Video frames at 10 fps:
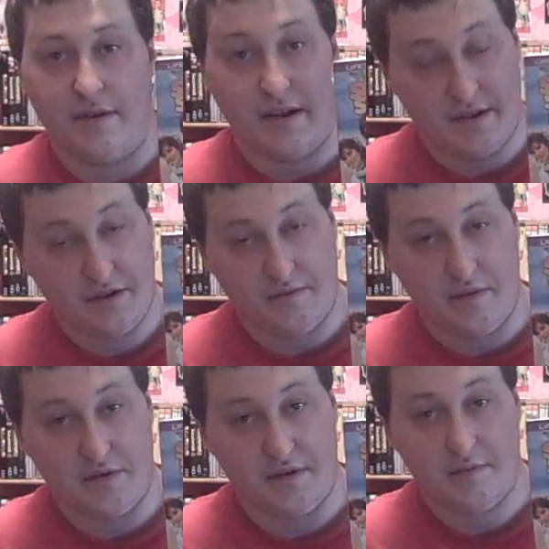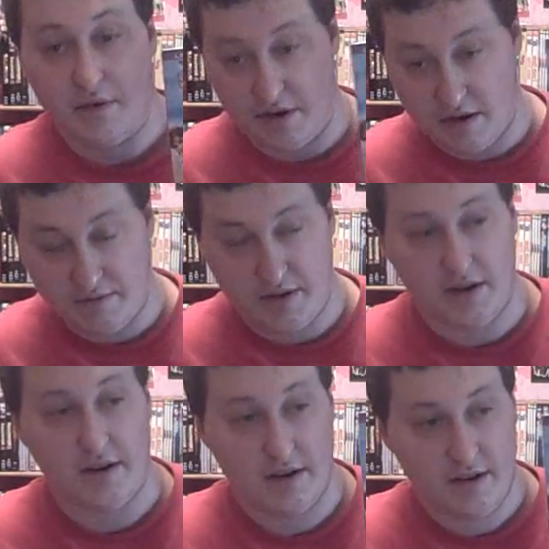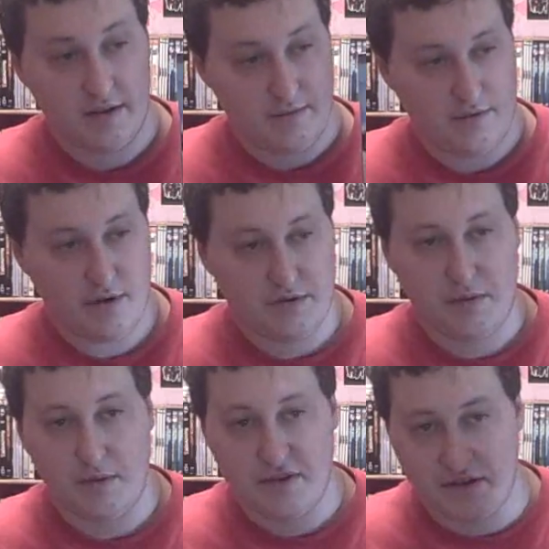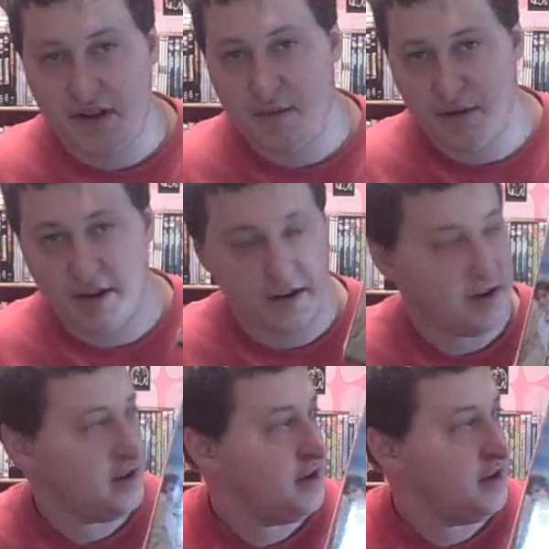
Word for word: not this version, but I've seen, well, it's pretty much the same thing.